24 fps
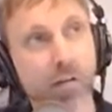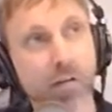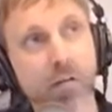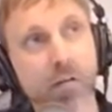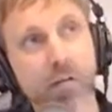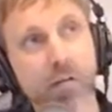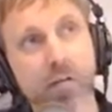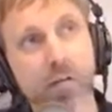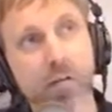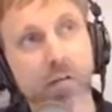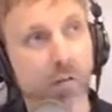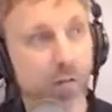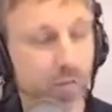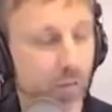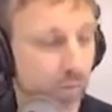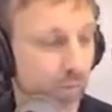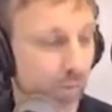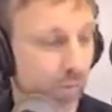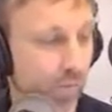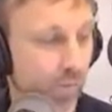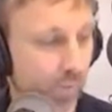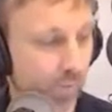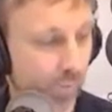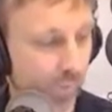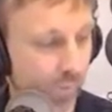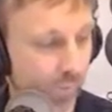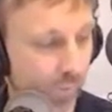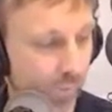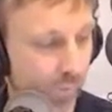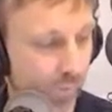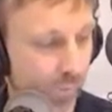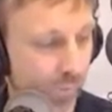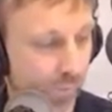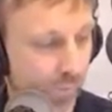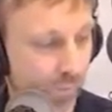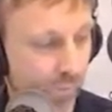
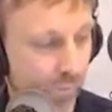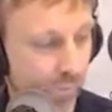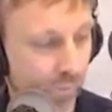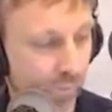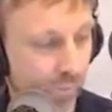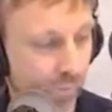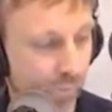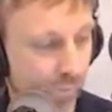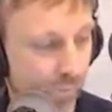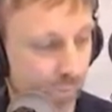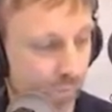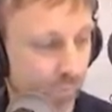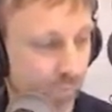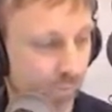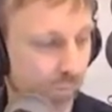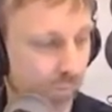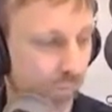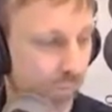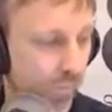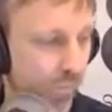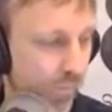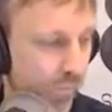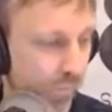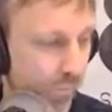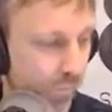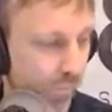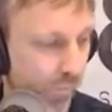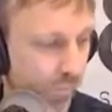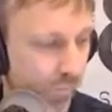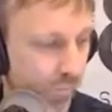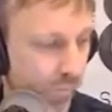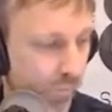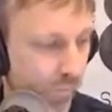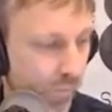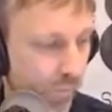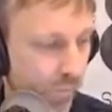
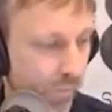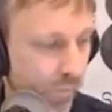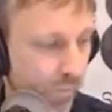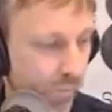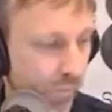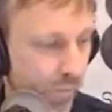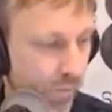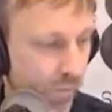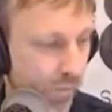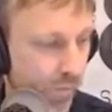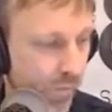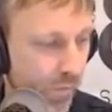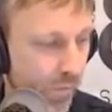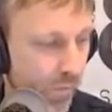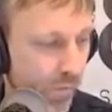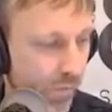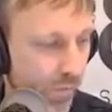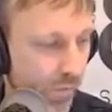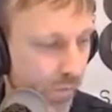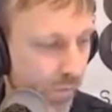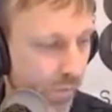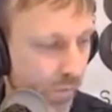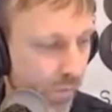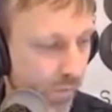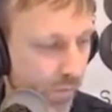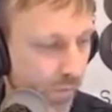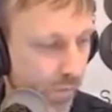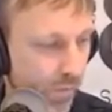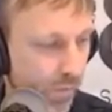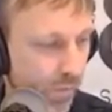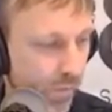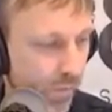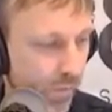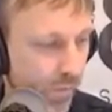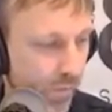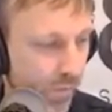
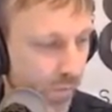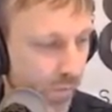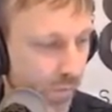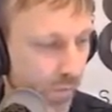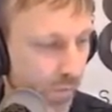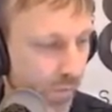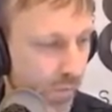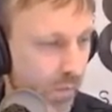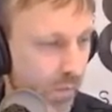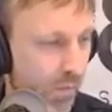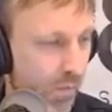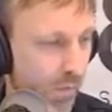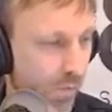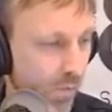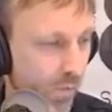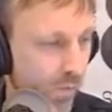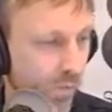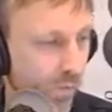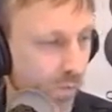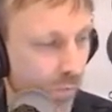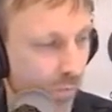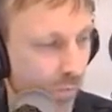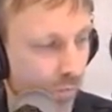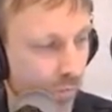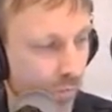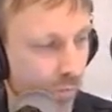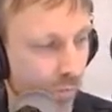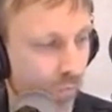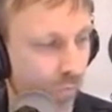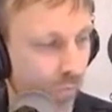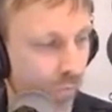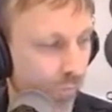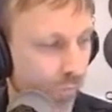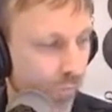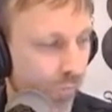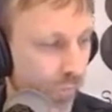
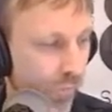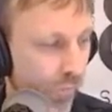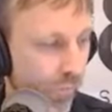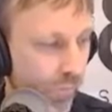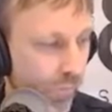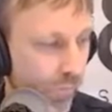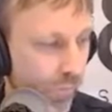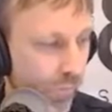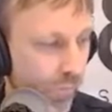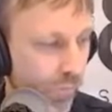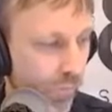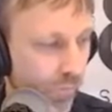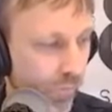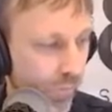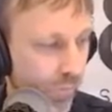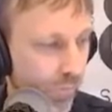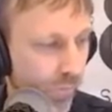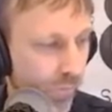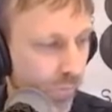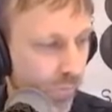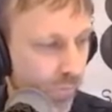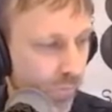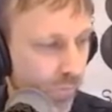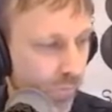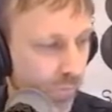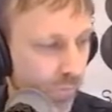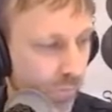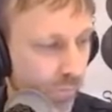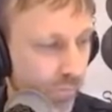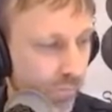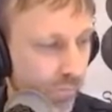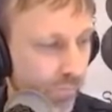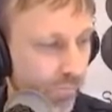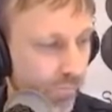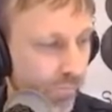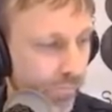
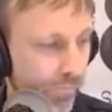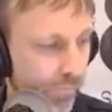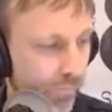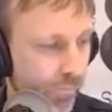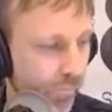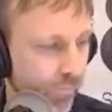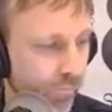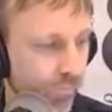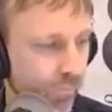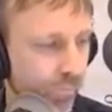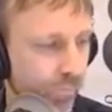No words are spoken by the person on screen.